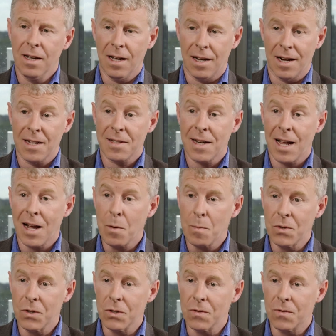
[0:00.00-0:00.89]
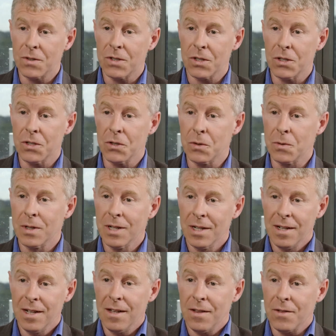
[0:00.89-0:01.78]
and has now moved to
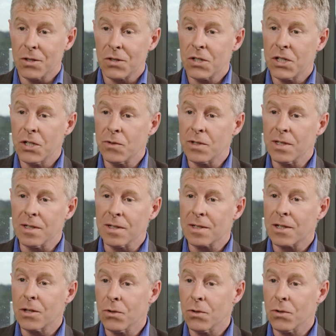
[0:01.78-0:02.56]
the student